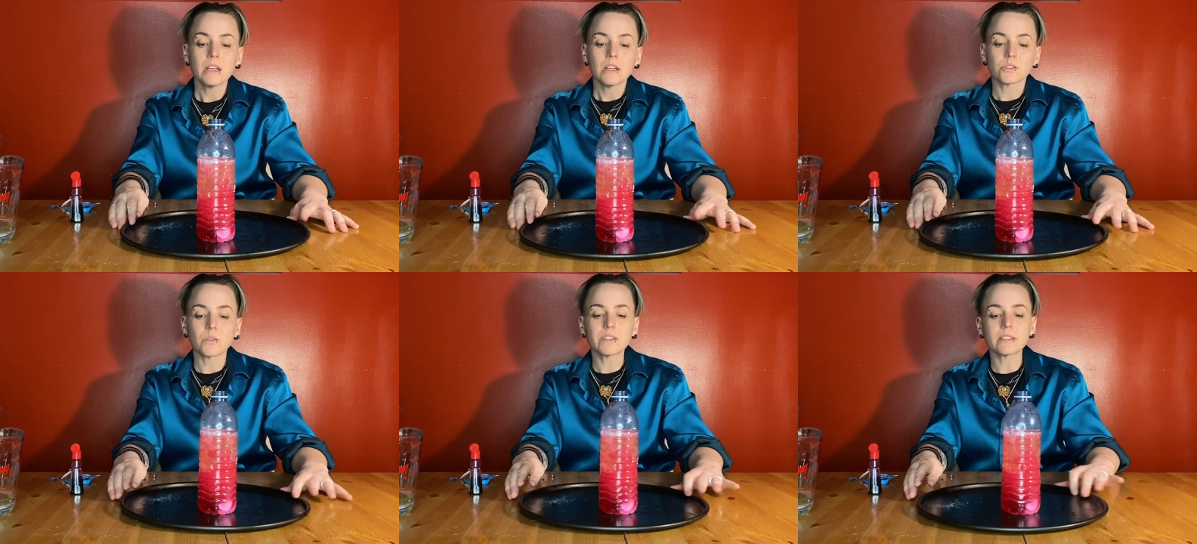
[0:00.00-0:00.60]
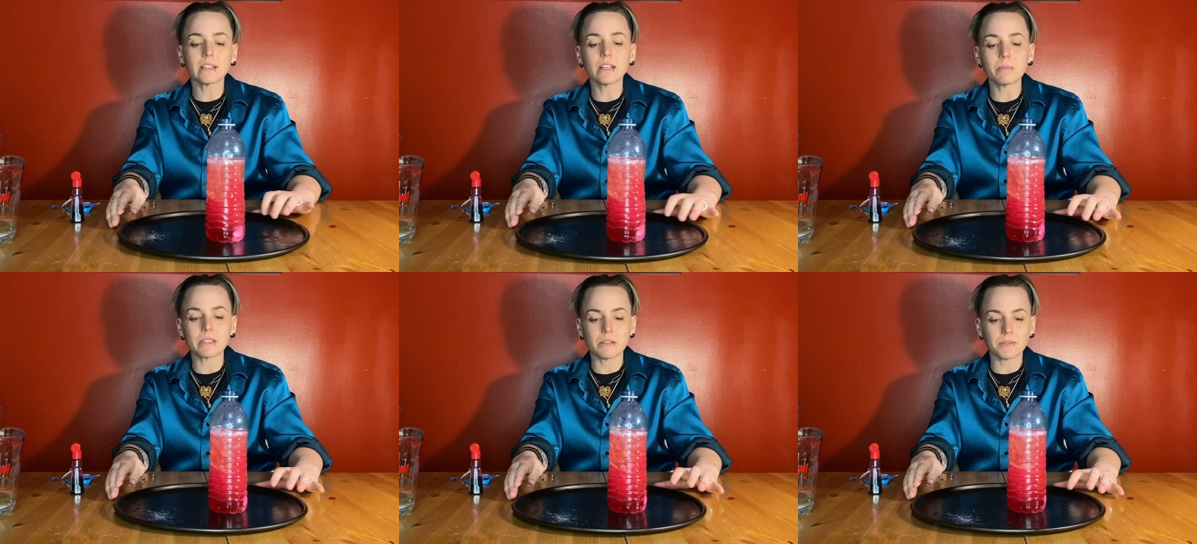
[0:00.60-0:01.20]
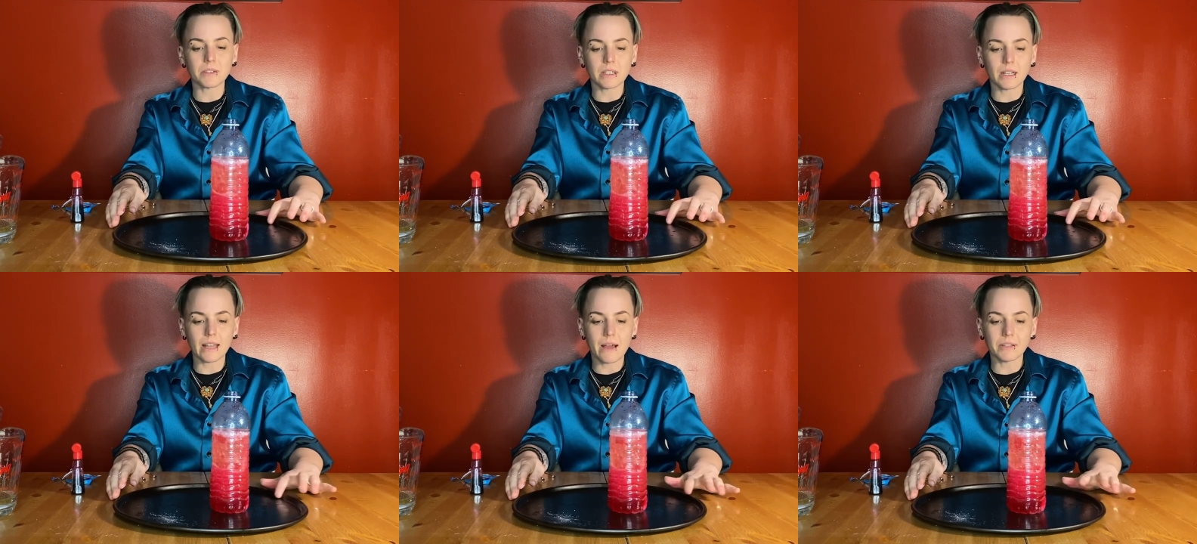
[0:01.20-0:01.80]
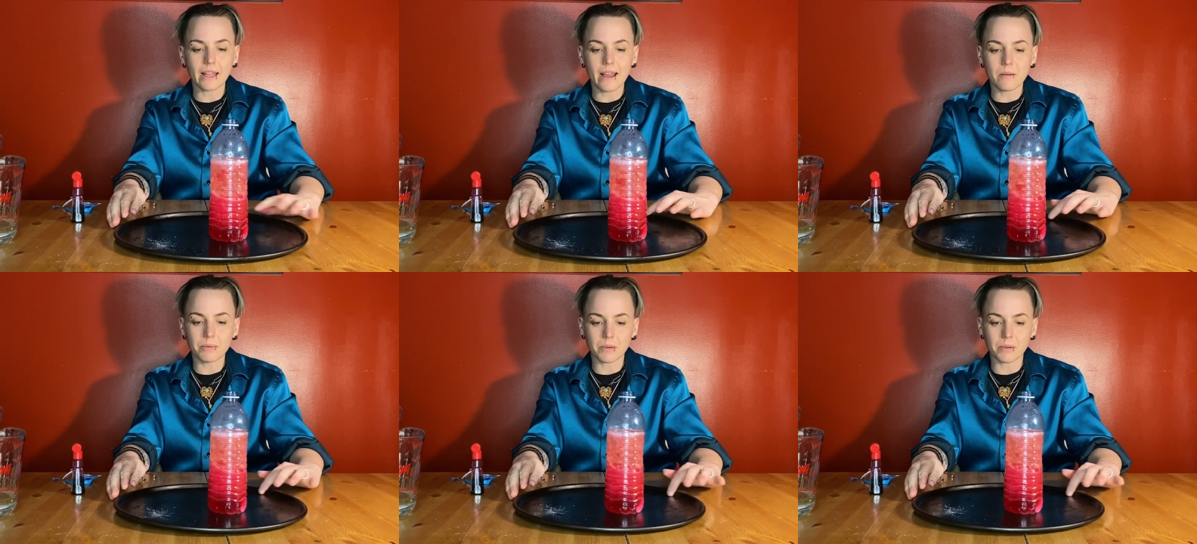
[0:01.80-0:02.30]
So this is a little bit different than a lava lamp.